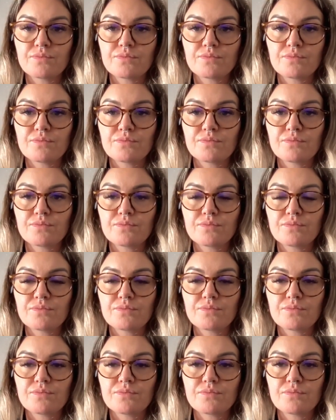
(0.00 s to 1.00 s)

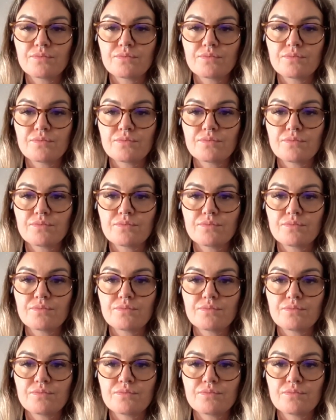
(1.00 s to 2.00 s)

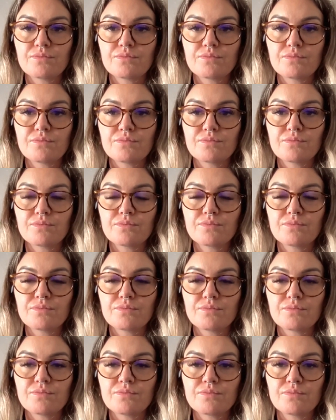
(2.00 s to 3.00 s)

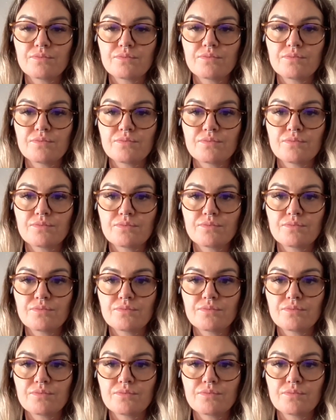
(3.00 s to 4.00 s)

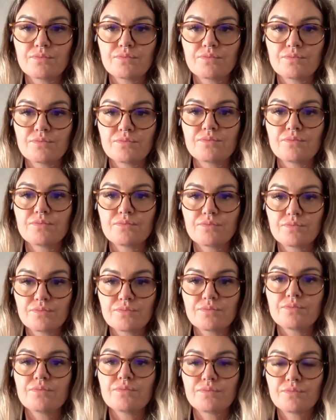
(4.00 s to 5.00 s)

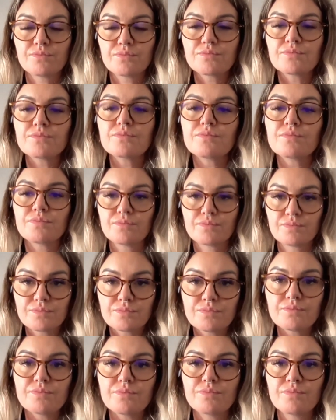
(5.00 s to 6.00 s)

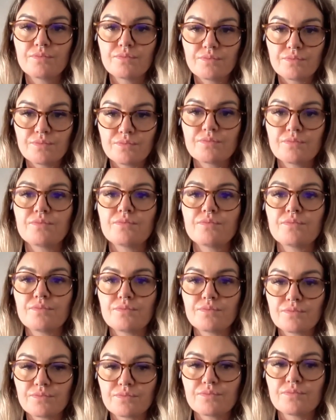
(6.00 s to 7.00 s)

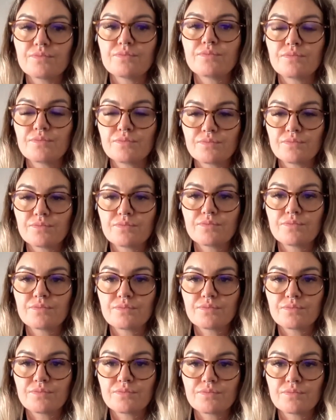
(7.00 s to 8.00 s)
The person shown says nothing.